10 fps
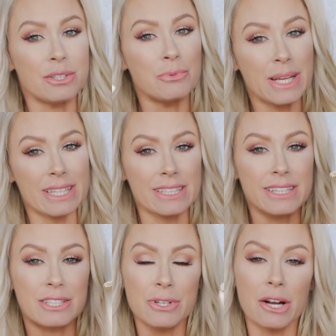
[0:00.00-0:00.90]
the way that
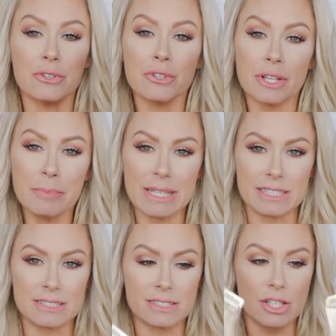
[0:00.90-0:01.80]
the crown
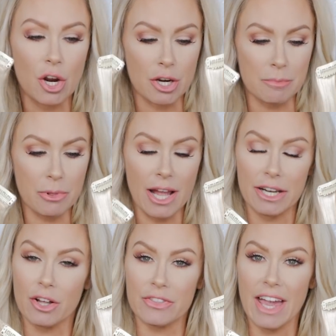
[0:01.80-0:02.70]
clip-ins are
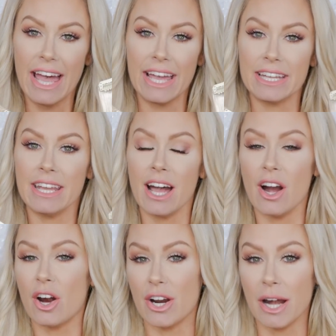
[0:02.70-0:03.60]
applied on the head
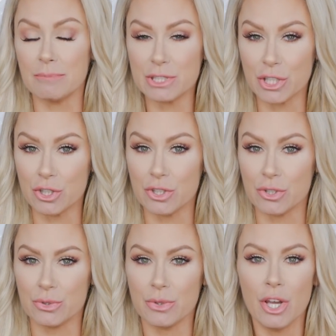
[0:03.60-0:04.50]
are up to
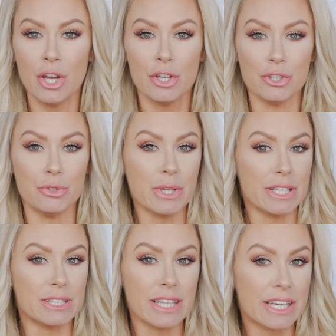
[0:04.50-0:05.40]
you. You
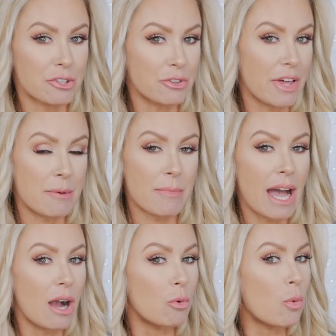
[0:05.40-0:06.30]
can layer them
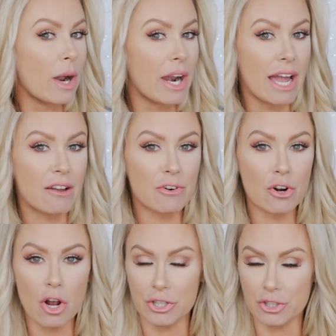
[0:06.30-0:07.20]
wherever
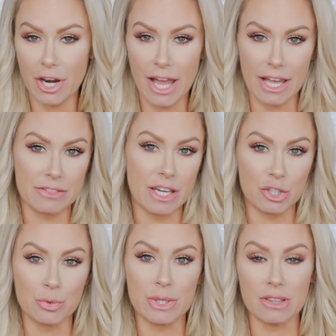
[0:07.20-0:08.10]
on your head that
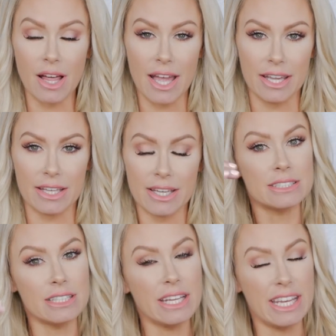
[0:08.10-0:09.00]
you would like.
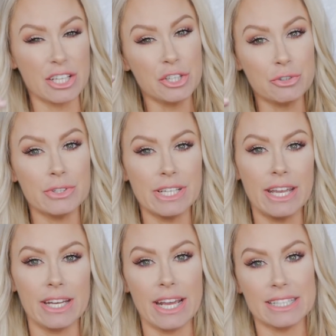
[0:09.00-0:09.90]
It can
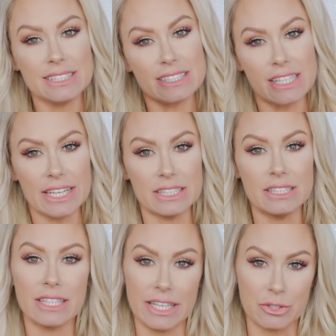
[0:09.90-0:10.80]
create a slight
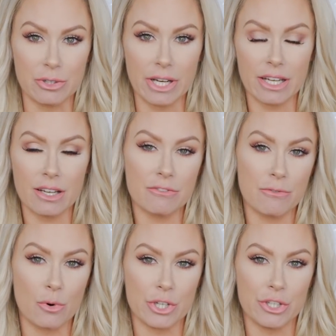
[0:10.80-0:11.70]
layering
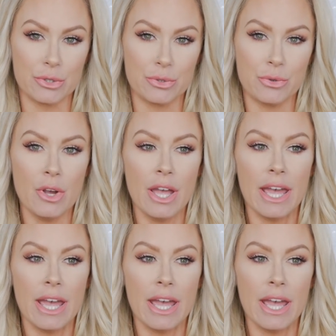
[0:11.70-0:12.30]
for you.